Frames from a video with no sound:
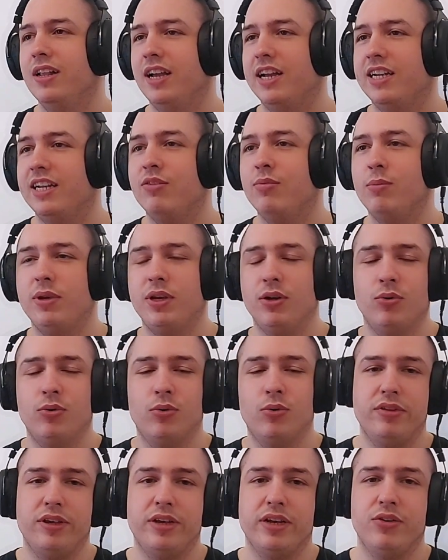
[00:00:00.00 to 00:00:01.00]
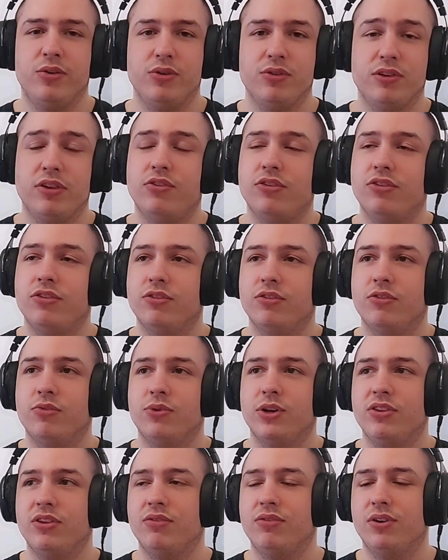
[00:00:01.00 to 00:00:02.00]
I guess maybe all the idols are just
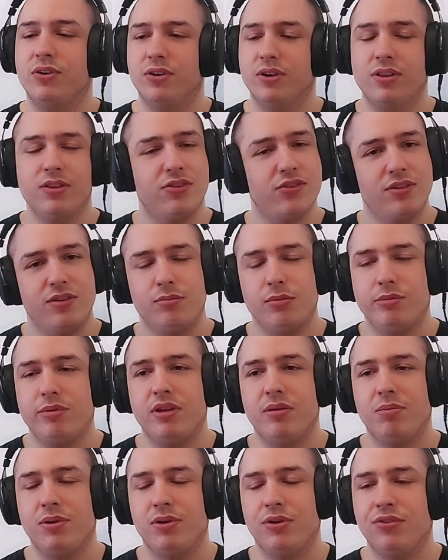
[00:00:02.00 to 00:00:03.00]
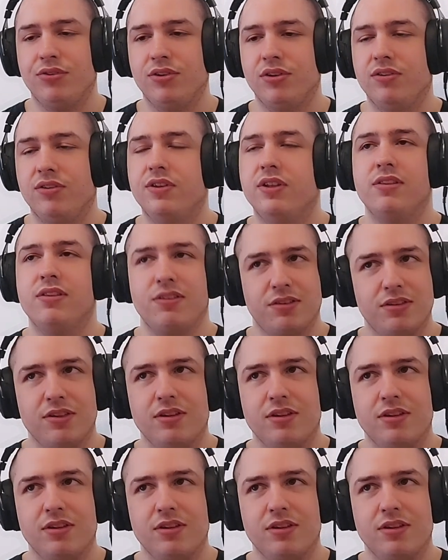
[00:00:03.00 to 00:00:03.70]
great at Valorant. Maybe they play a ton of it.